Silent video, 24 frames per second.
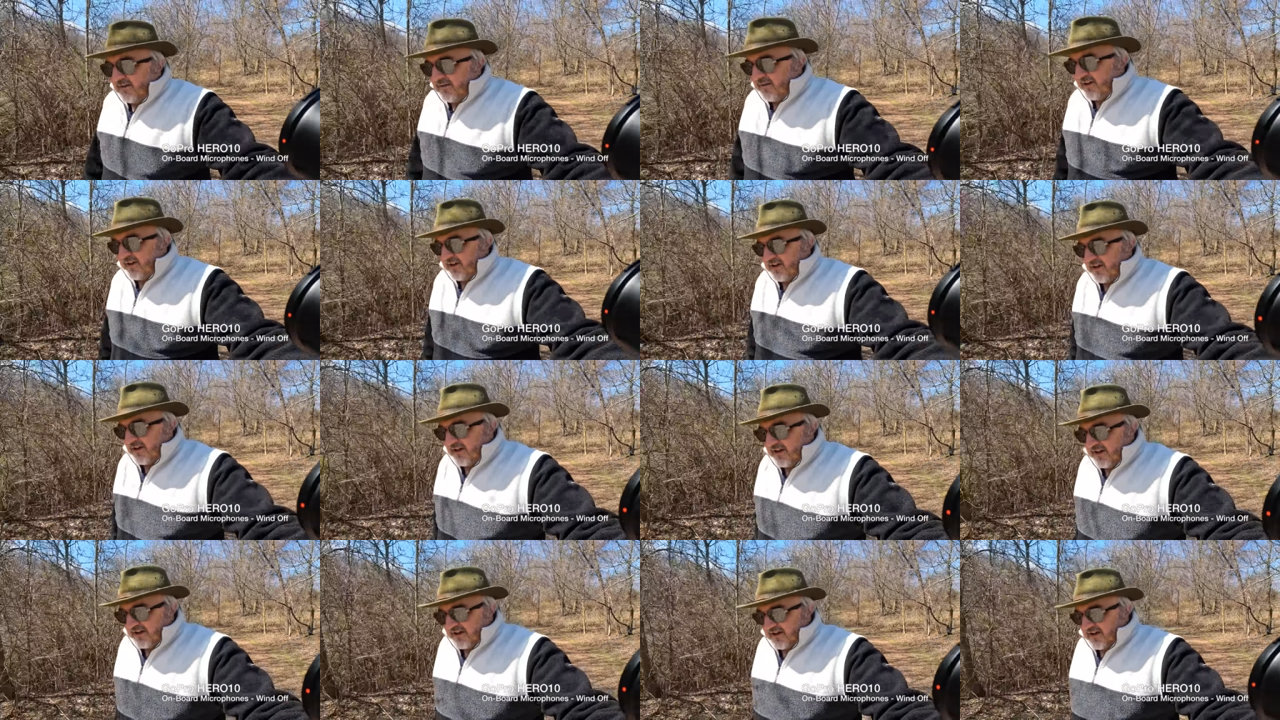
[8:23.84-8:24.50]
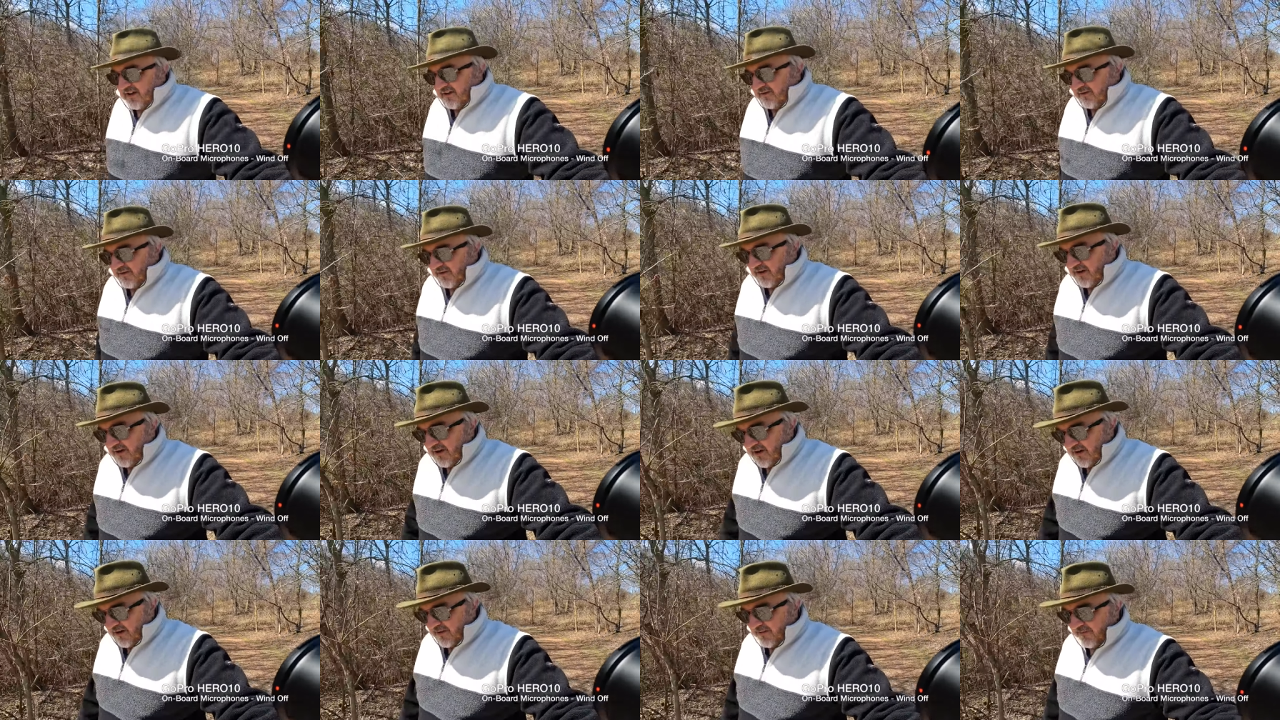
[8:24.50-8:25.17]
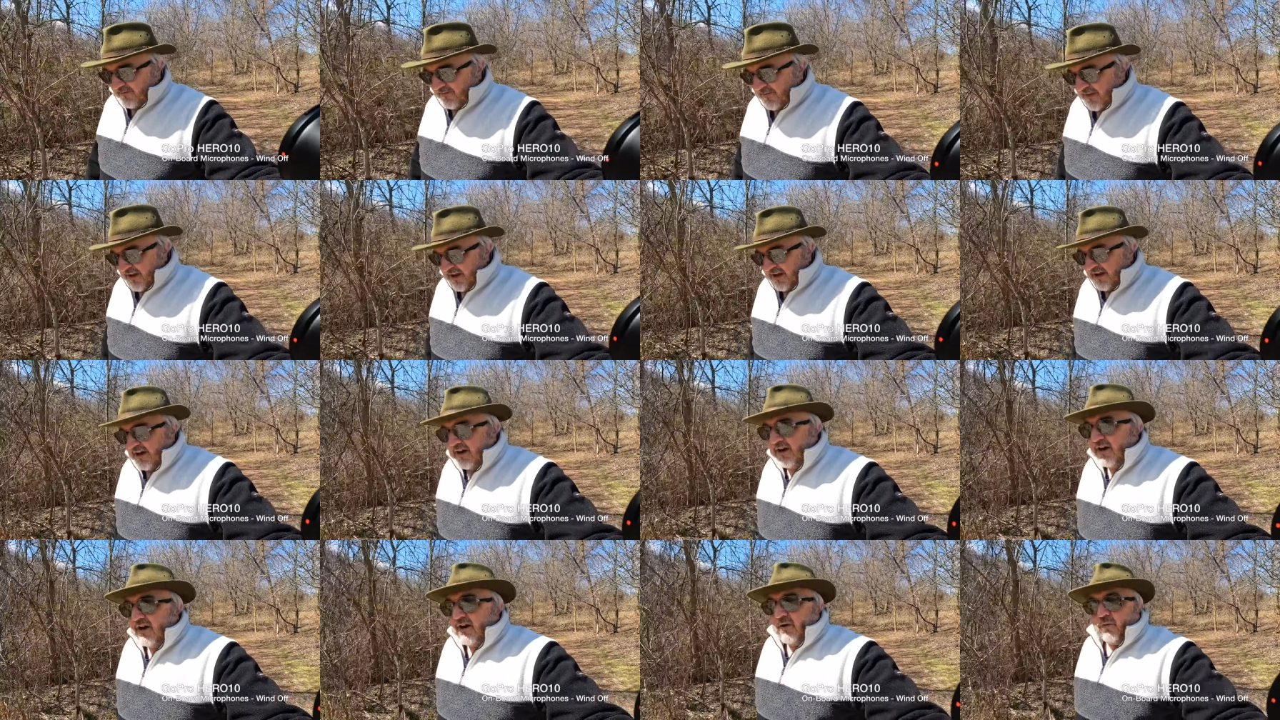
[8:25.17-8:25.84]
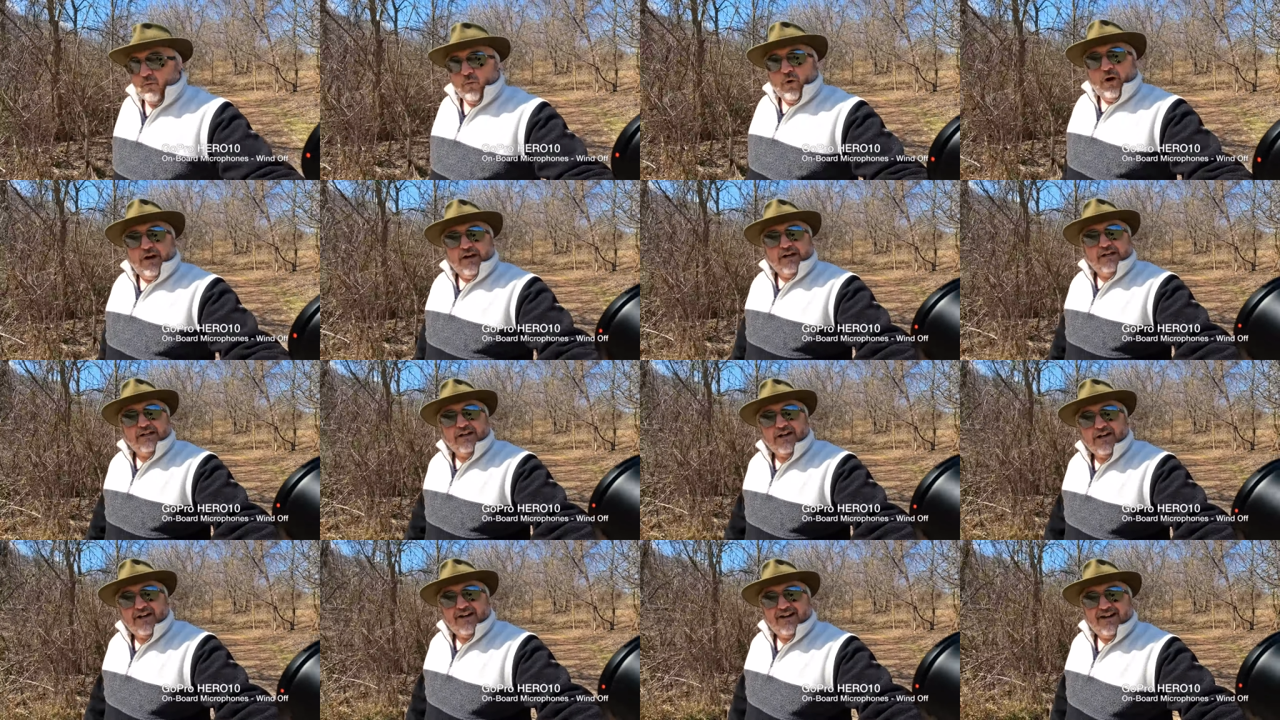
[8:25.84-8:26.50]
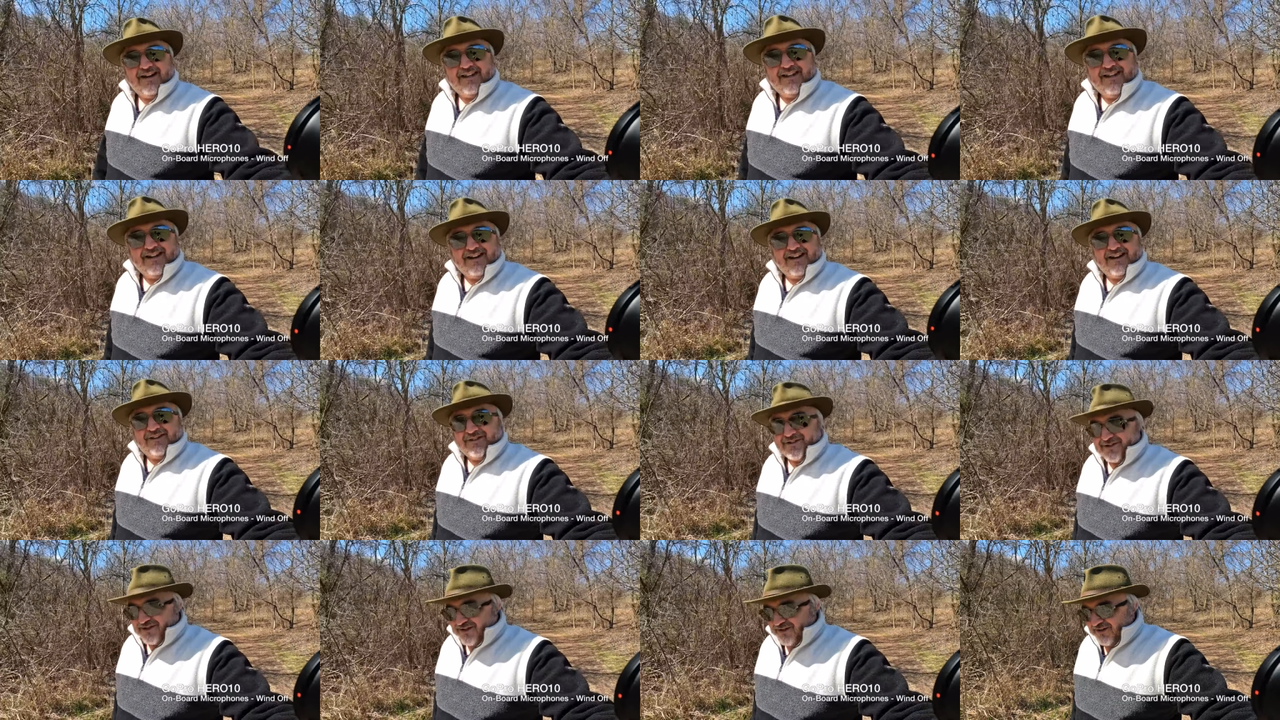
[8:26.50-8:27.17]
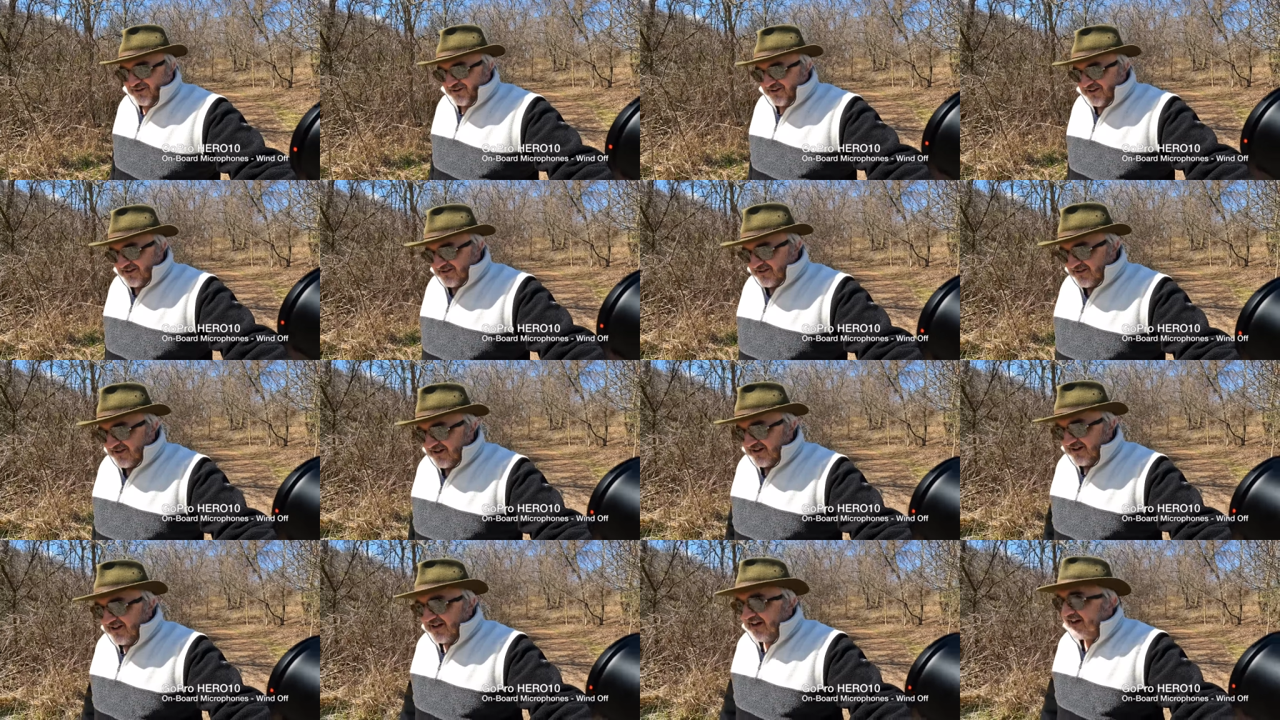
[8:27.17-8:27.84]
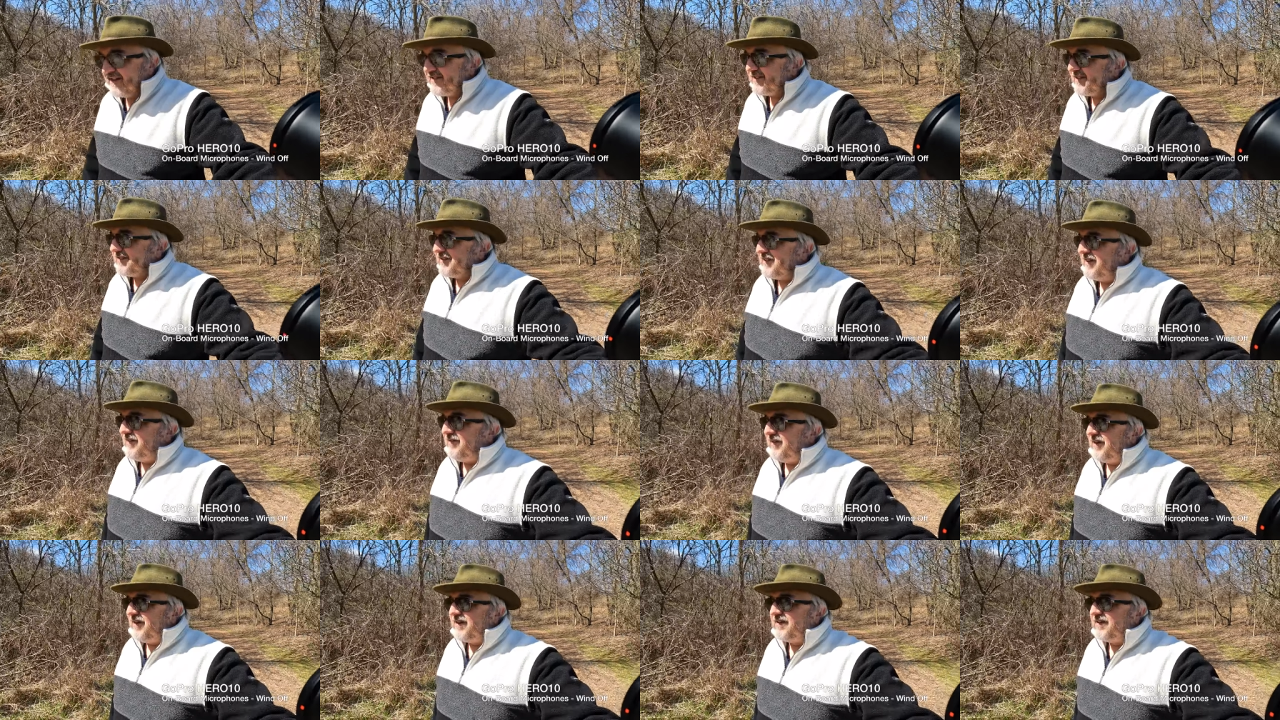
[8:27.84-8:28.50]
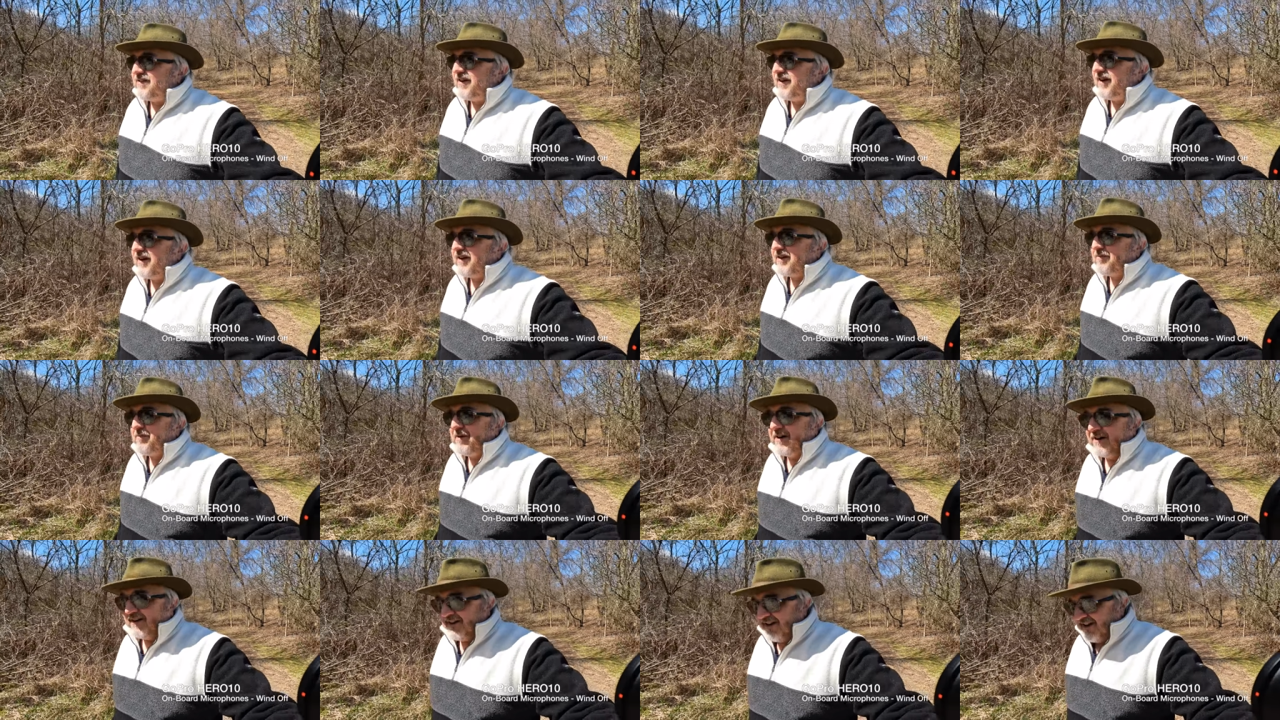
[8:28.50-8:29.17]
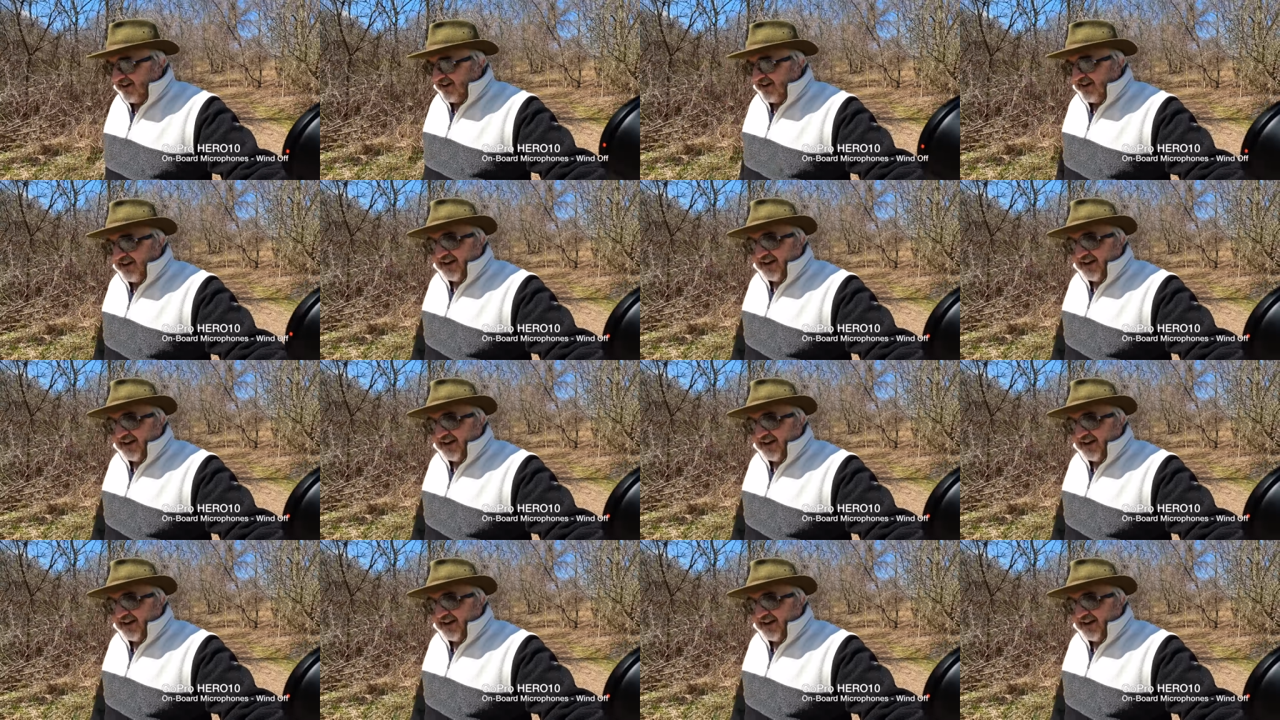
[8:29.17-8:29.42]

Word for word: what do they call it? Kind of a run and gun. I think I always hear these guys on T V talk about.